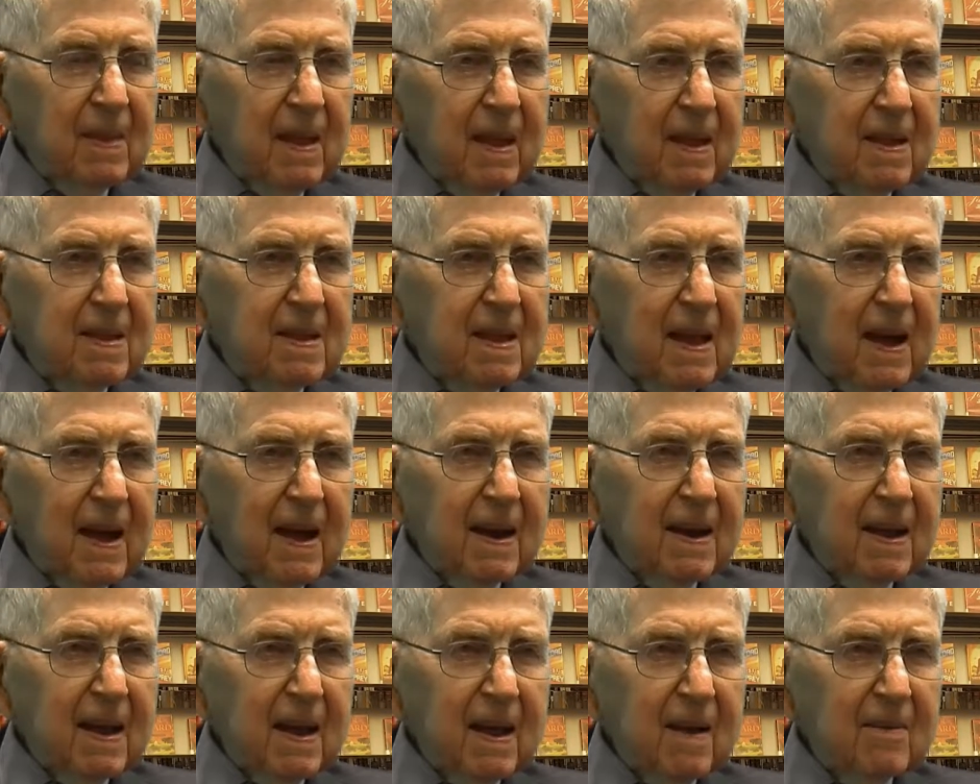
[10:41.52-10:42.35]
did
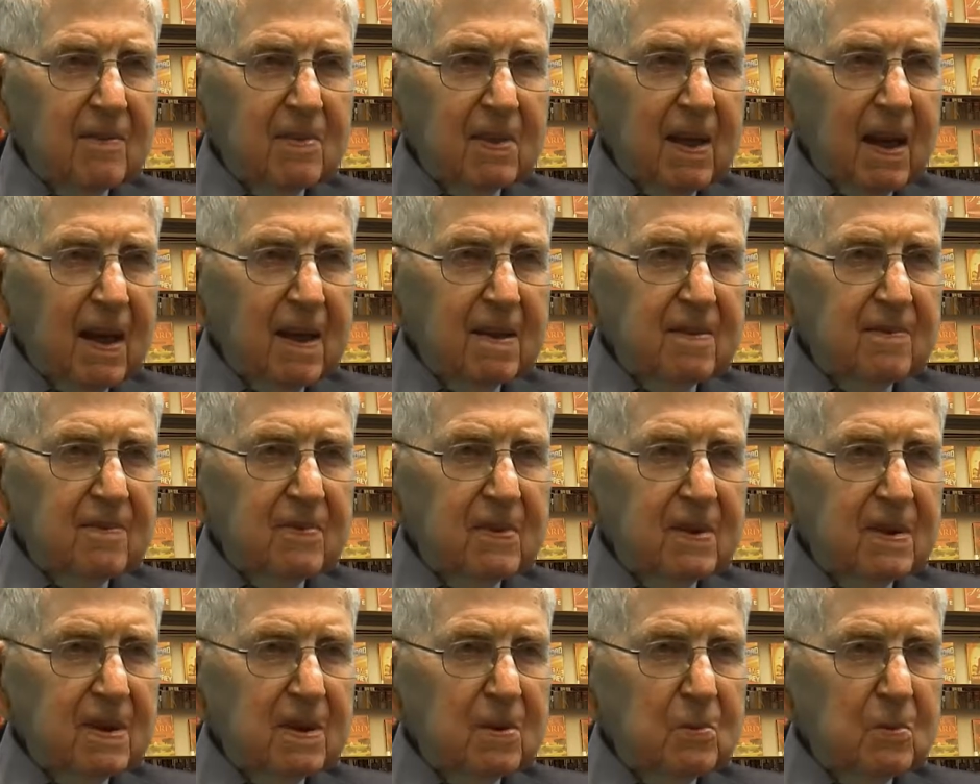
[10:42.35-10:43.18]
not have
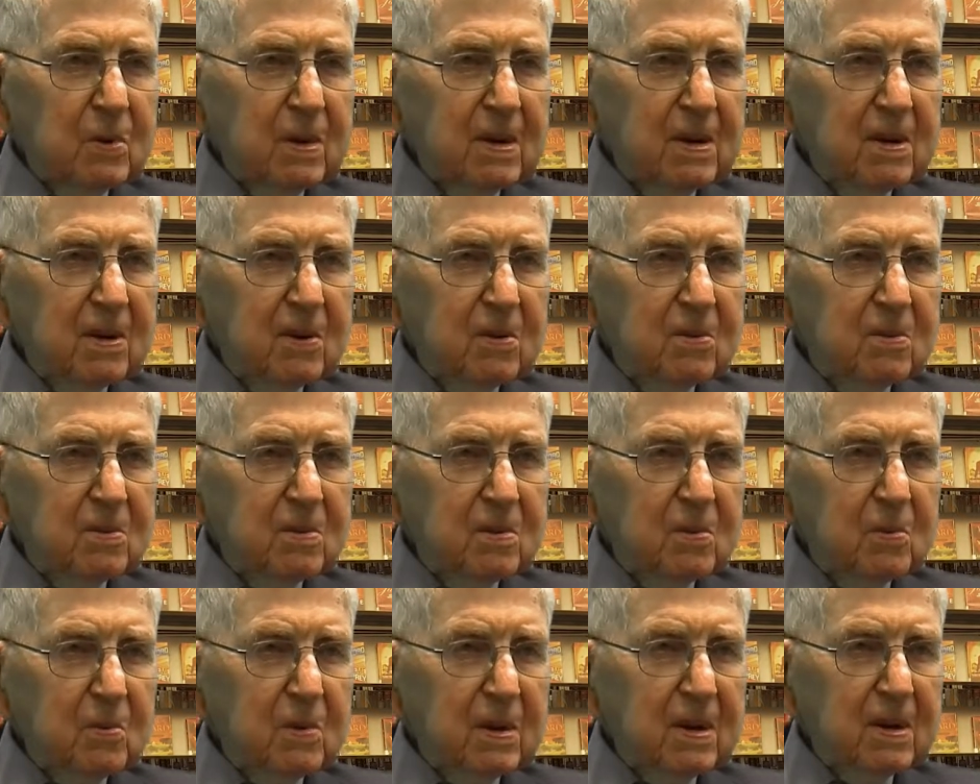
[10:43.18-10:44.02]
tight-fitting windows.
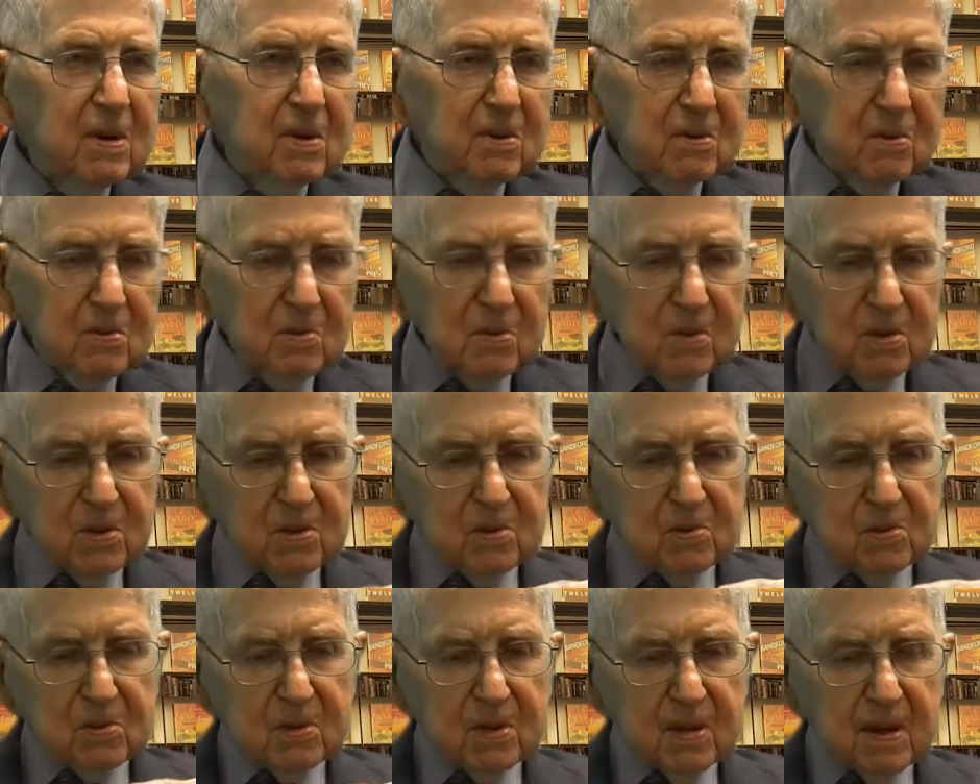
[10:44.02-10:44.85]
The windows would
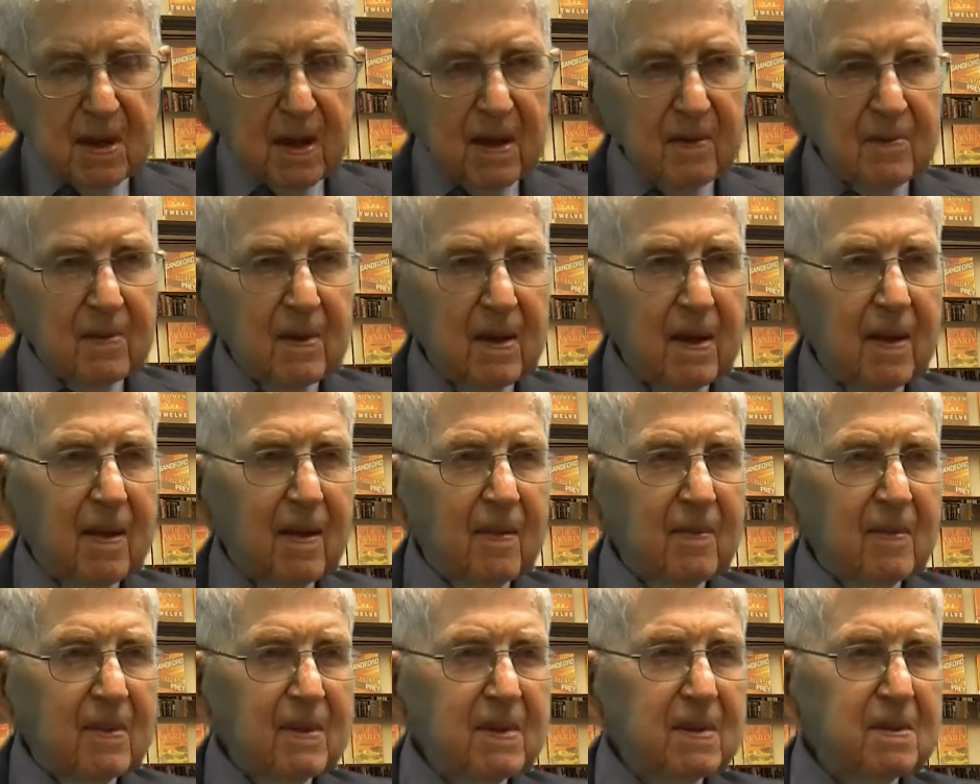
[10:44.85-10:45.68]
usually have
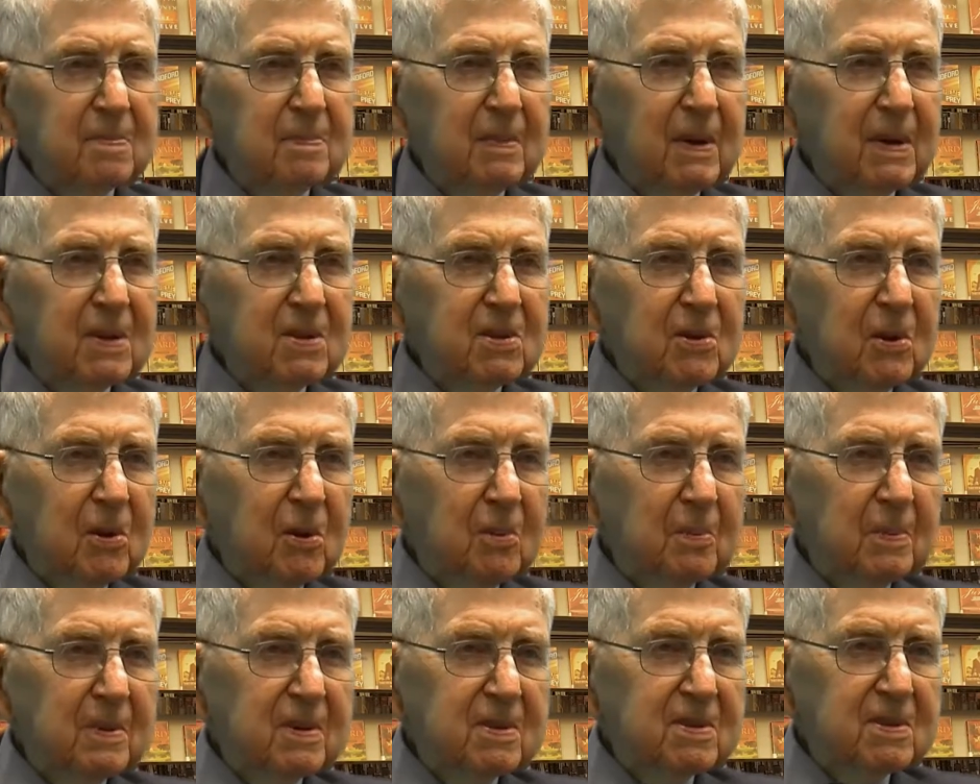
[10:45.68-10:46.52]
this much
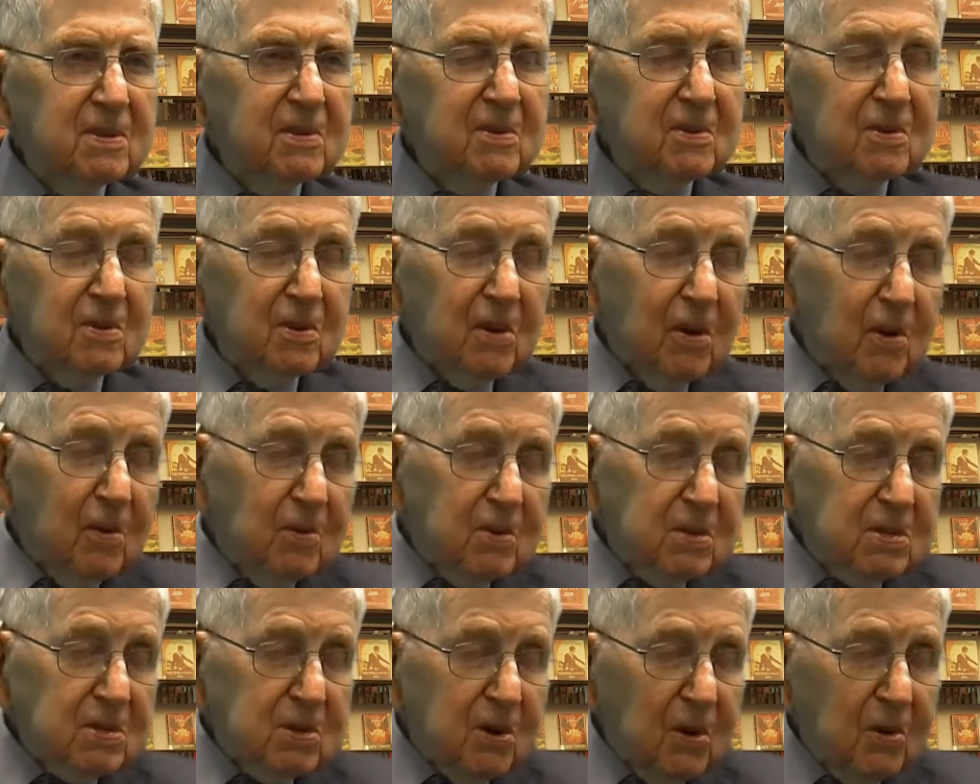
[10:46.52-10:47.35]
open, so it was
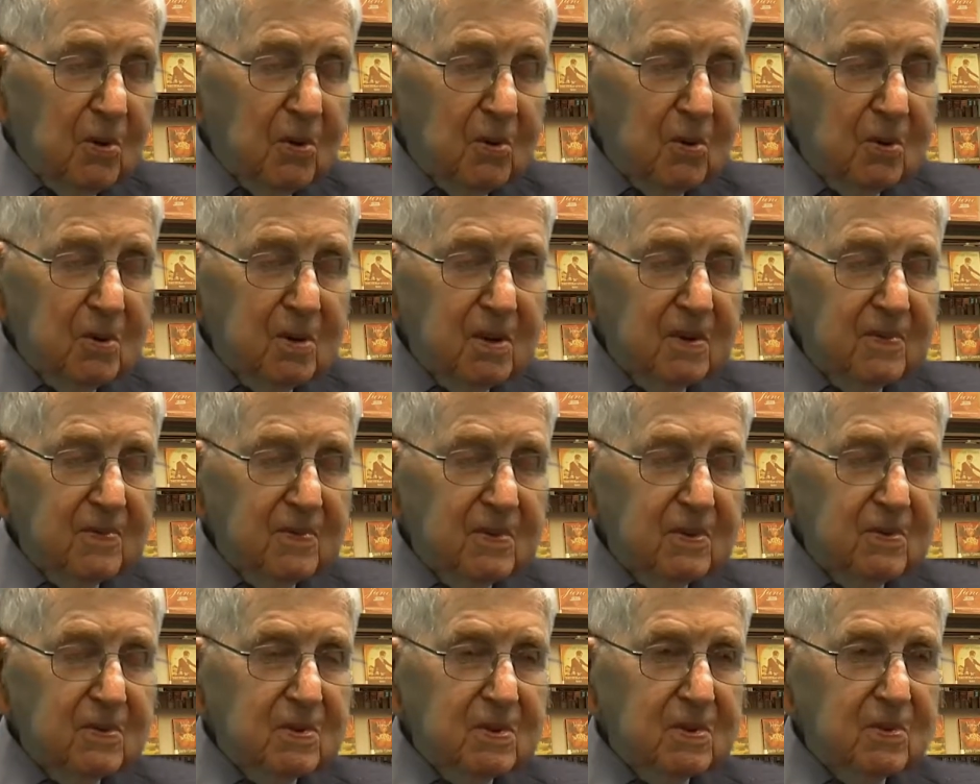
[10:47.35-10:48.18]
always cold if it
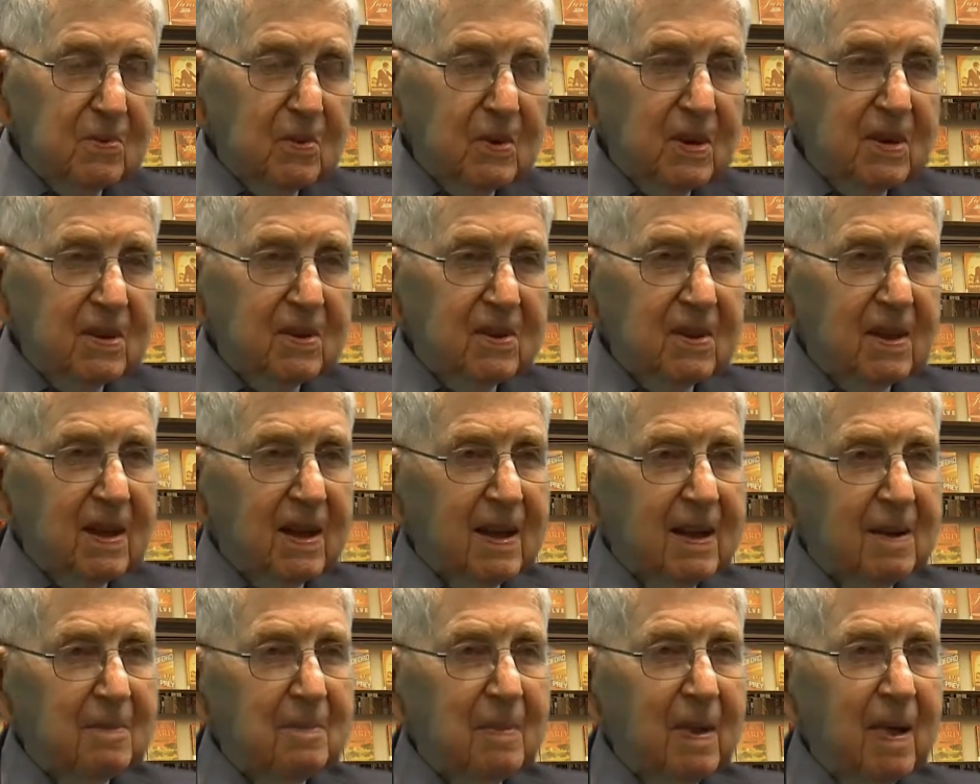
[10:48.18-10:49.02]
was the
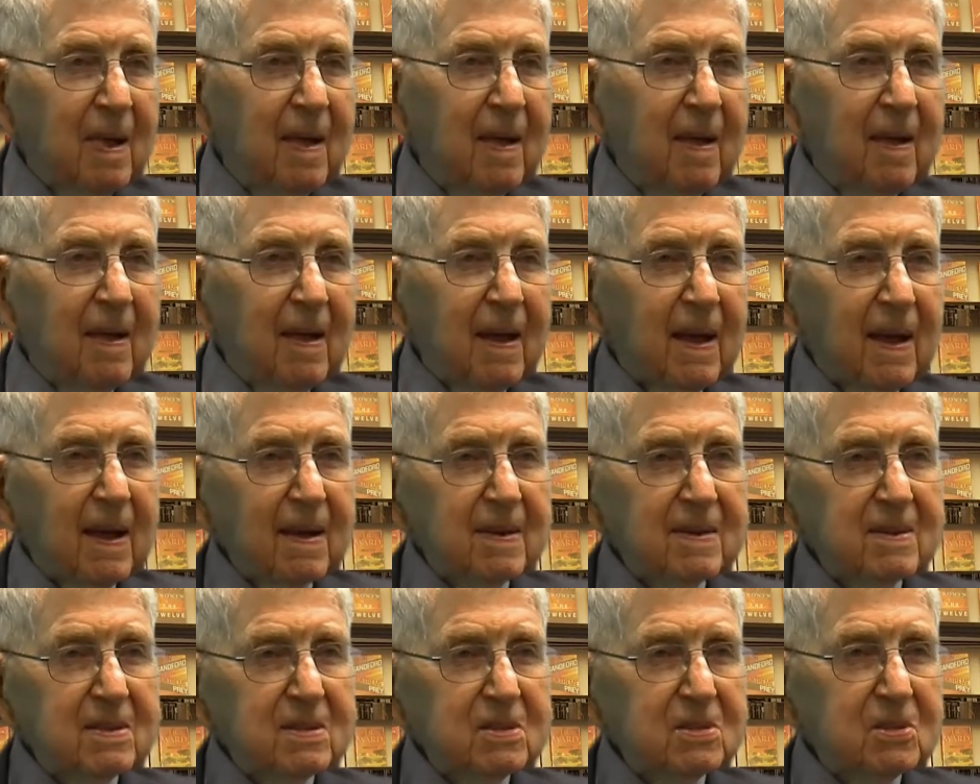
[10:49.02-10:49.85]
wintertime, and
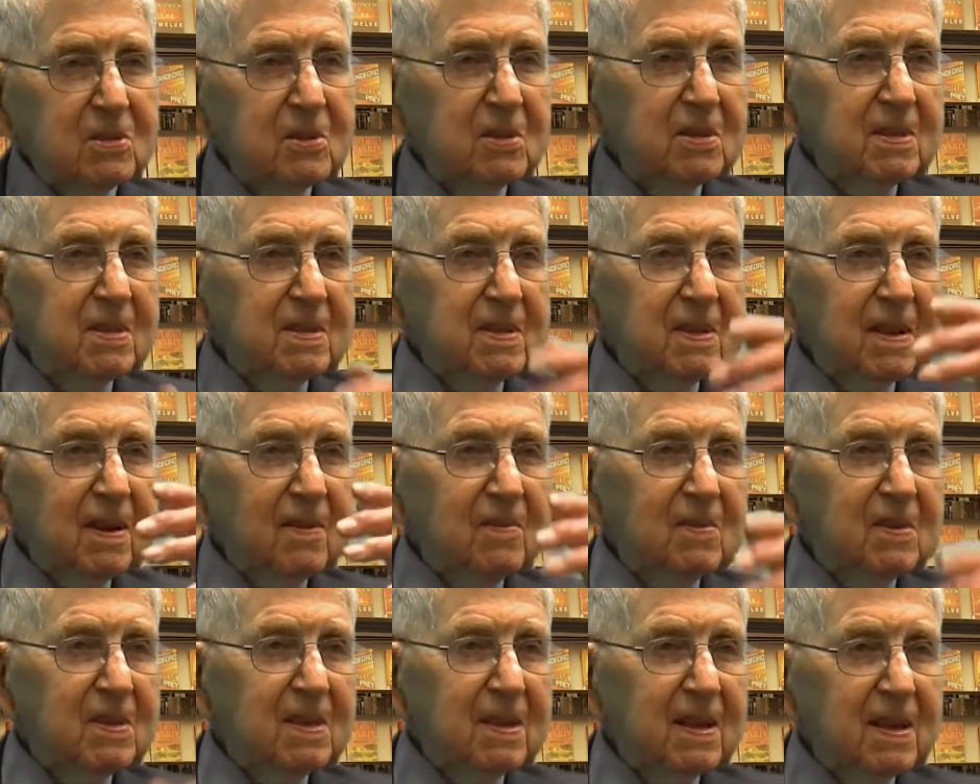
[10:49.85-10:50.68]
the soot and
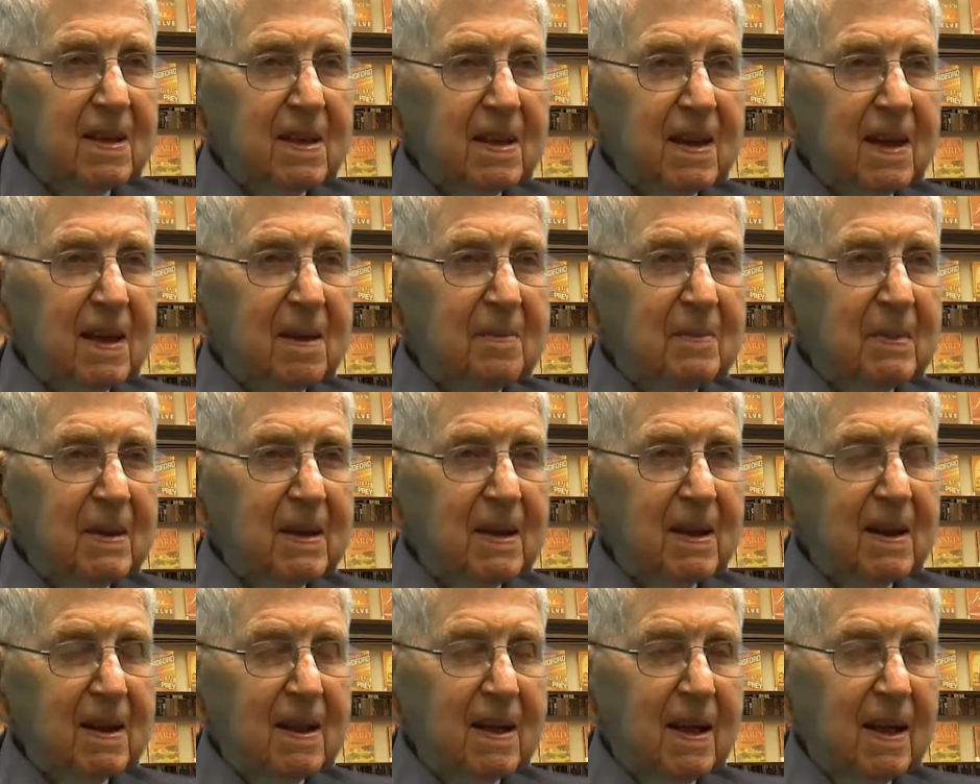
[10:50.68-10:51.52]
everything came
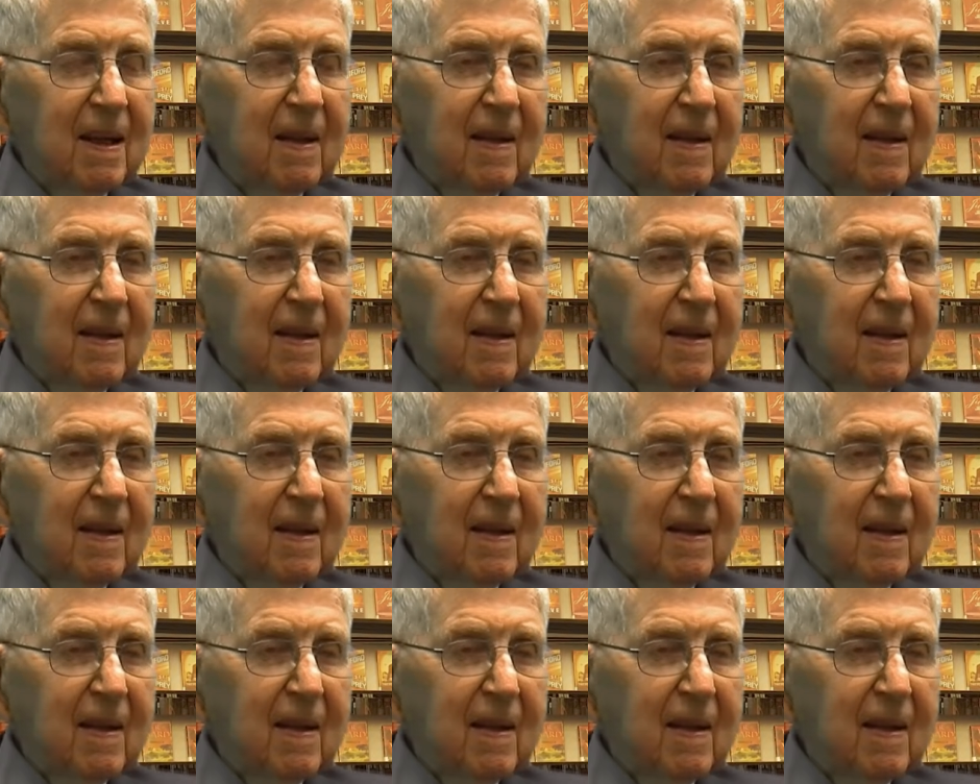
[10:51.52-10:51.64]
in.